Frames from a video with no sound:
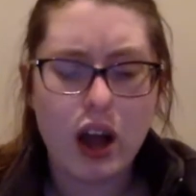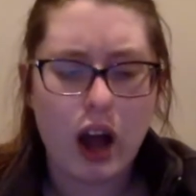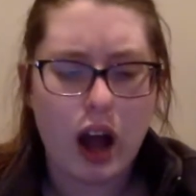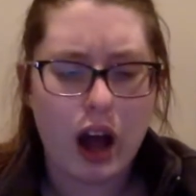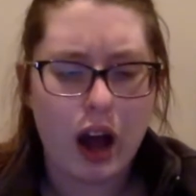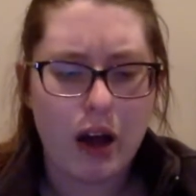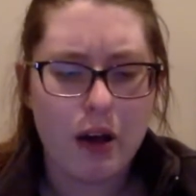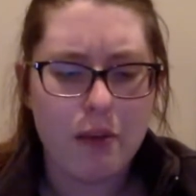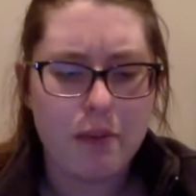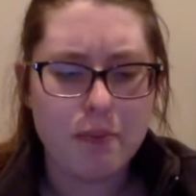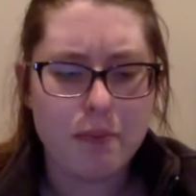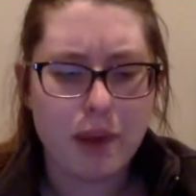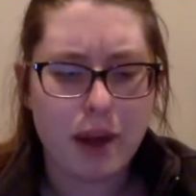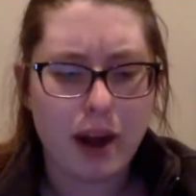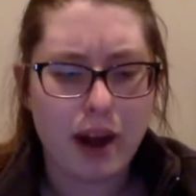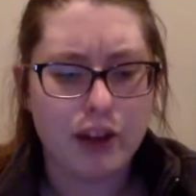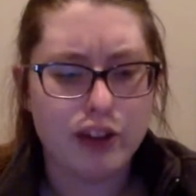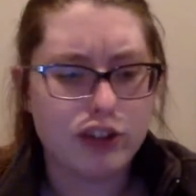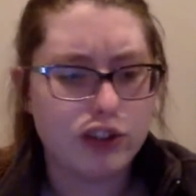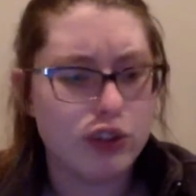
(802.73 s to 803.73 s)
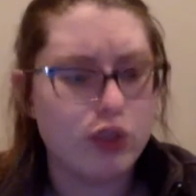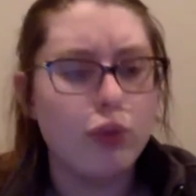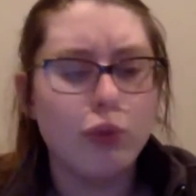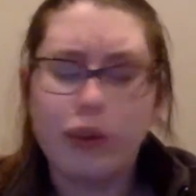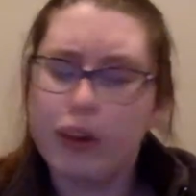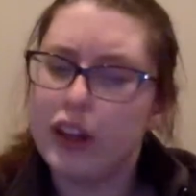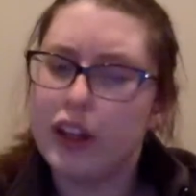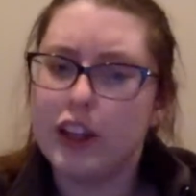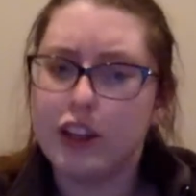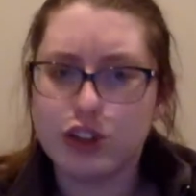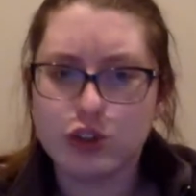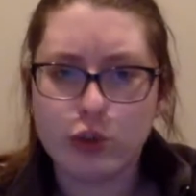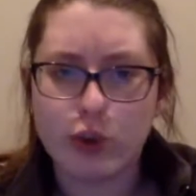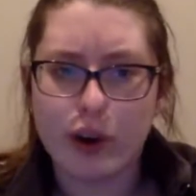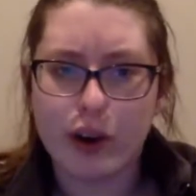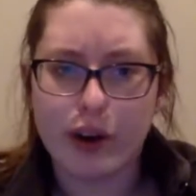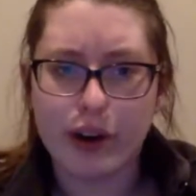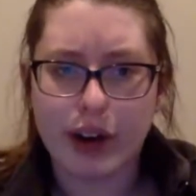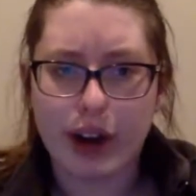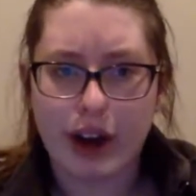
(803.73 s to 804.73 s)
but I do really
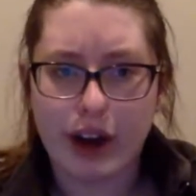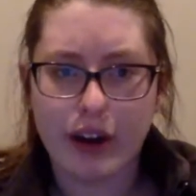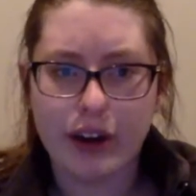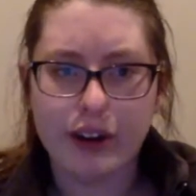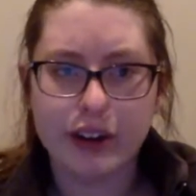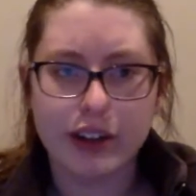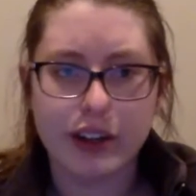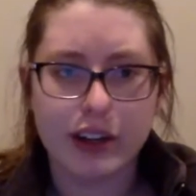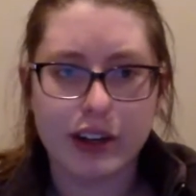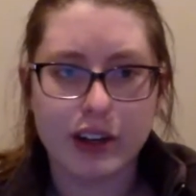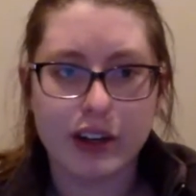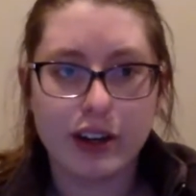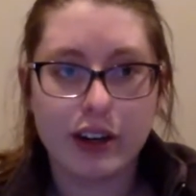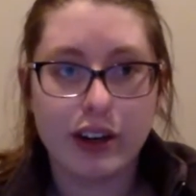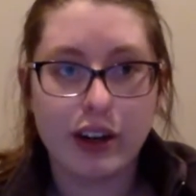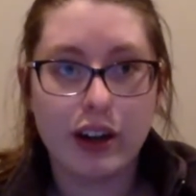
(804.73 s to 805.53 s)
enjoy her character